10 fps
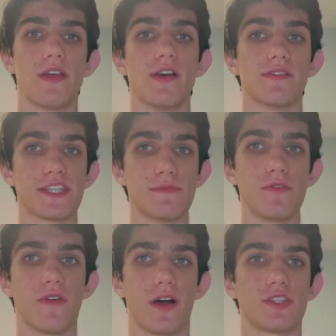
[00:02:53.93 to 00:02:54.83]
let's move
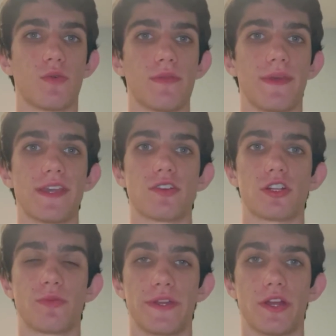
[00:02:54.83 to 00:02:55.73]
on to what makes the
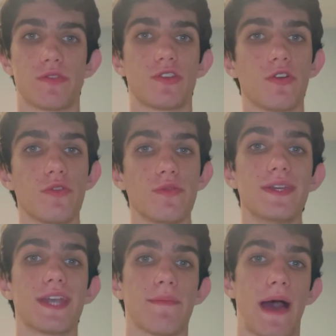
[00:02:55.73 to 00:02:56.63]
Arduino so
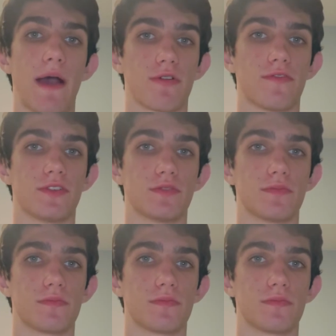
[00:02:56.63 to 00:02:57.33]
unique and powerful: